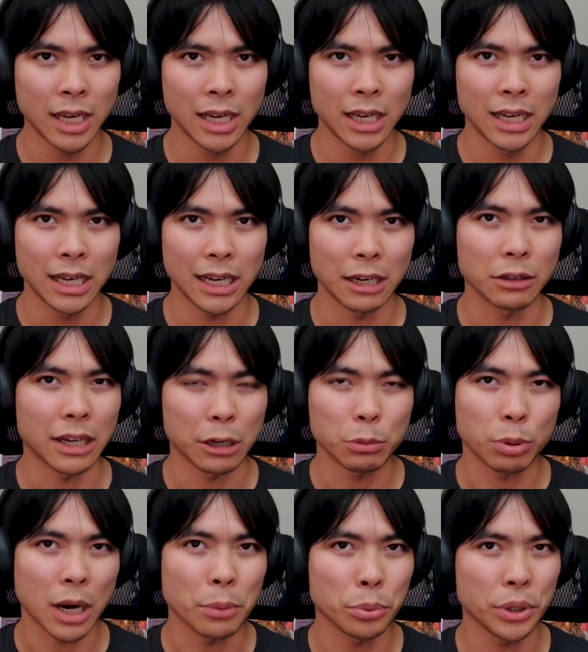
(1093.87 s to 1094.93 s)
I'd
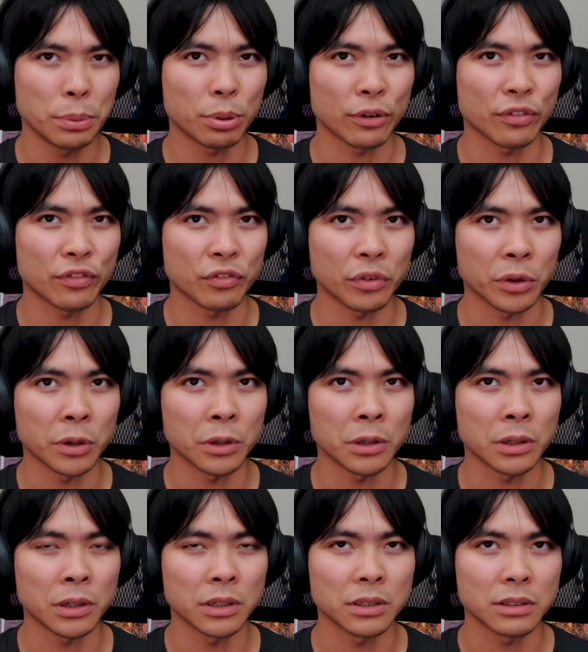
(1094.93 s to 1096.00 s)
probably
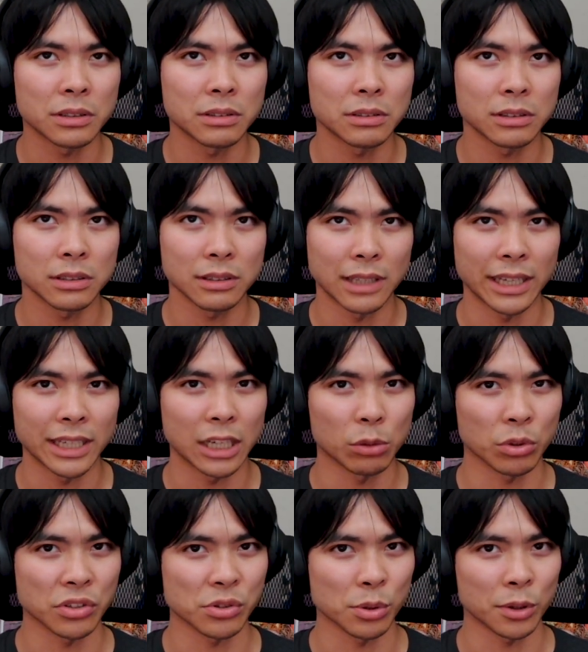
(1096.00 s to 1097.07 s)
prefer like a
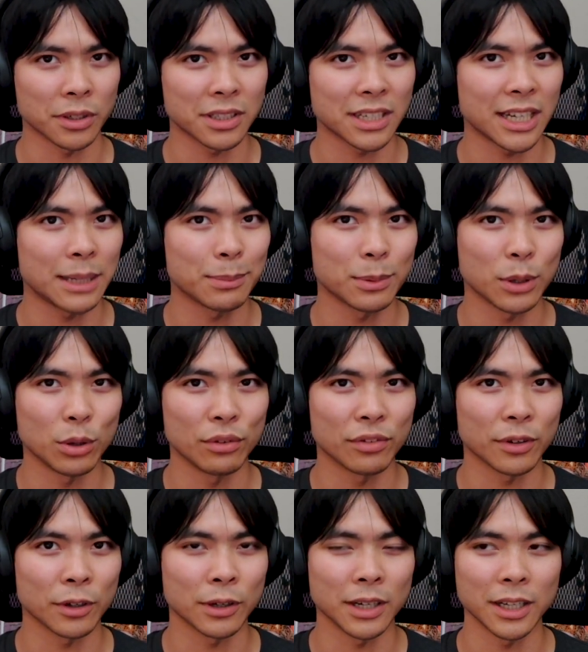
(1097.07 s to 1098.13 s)
resort type
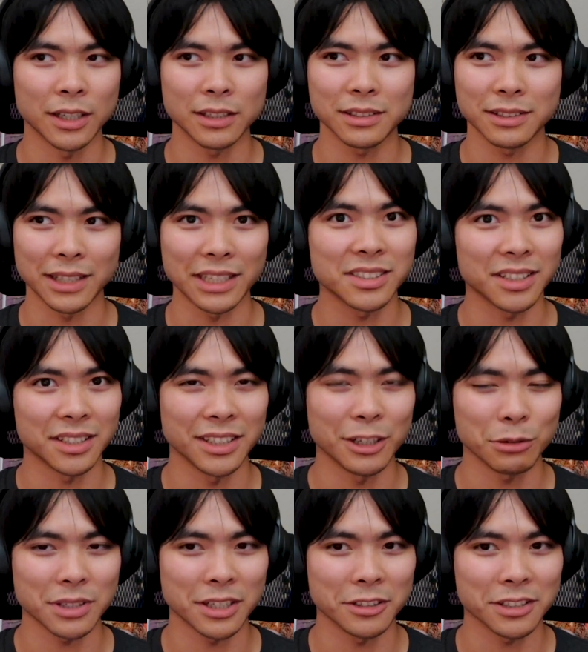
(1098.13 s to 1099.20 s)
over like city
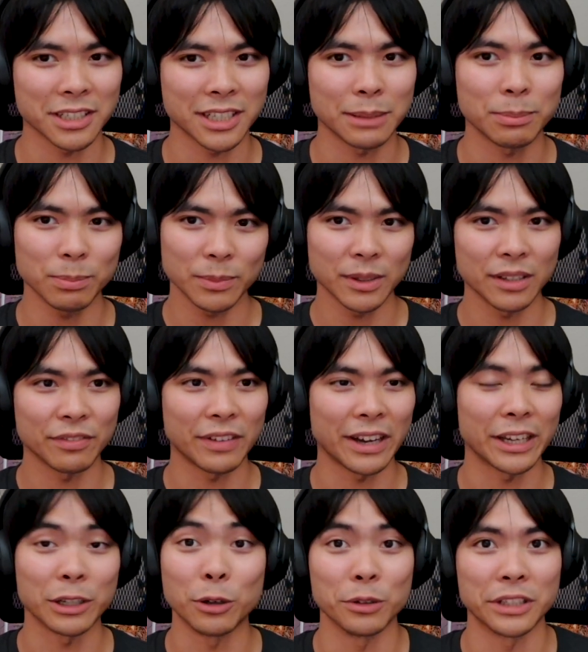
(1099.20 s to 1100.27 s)
hotel type if I
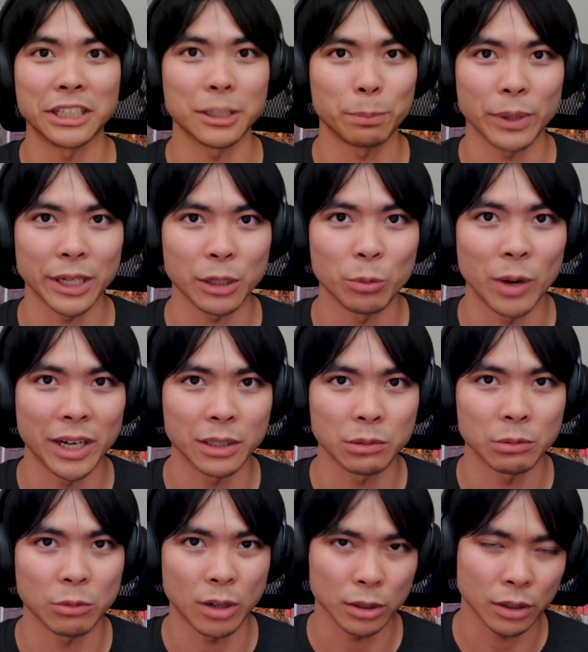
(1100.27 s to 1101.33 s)
only could pick one
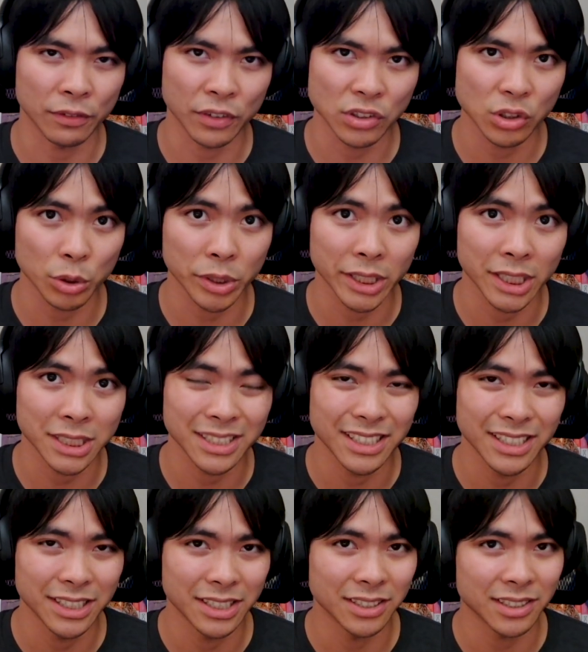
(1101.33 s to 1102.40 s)
Waldorf Astoria
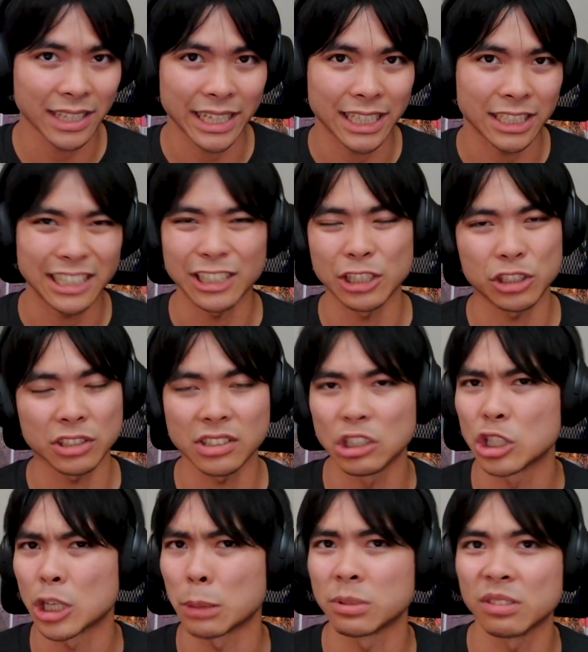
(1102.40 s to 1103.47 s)
to stay at, just in
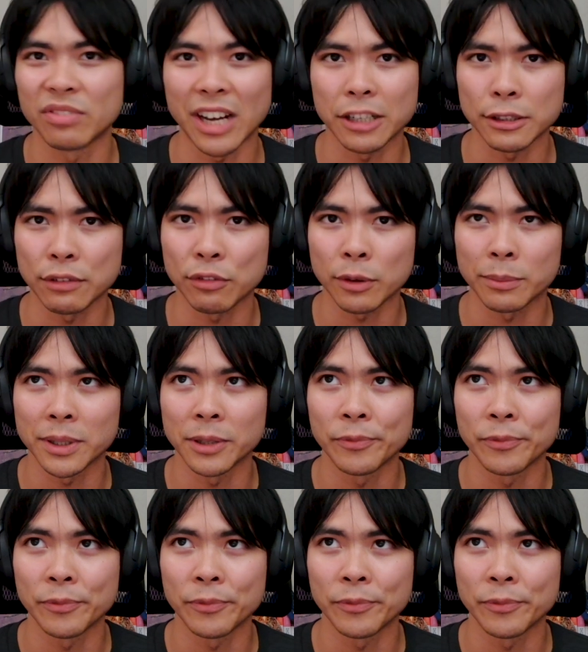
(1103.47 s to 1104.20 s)
terms of value for me.